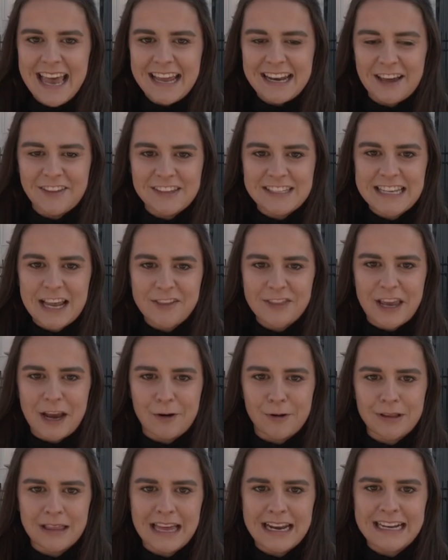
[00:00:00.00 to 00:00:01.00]
Now the South
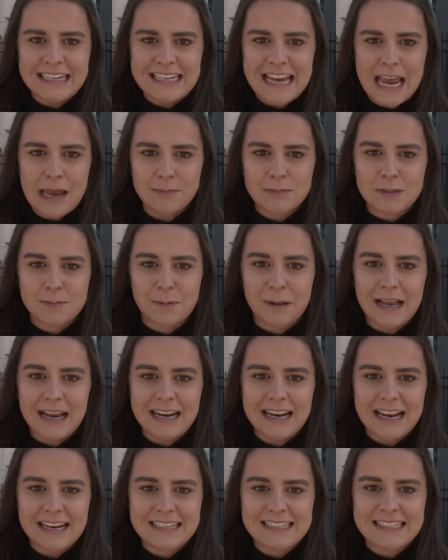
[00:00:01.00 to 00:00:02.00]
Carolina Dames
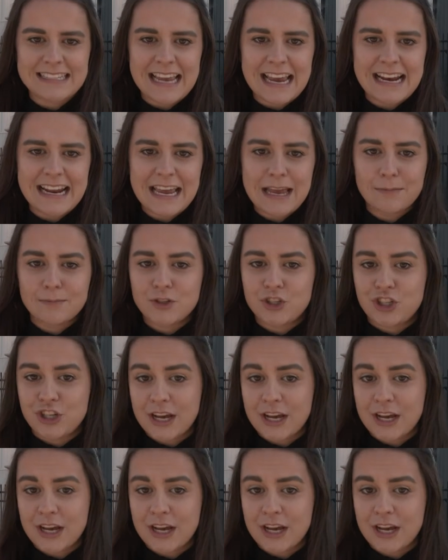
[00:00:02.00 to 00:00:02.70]
played in a stadium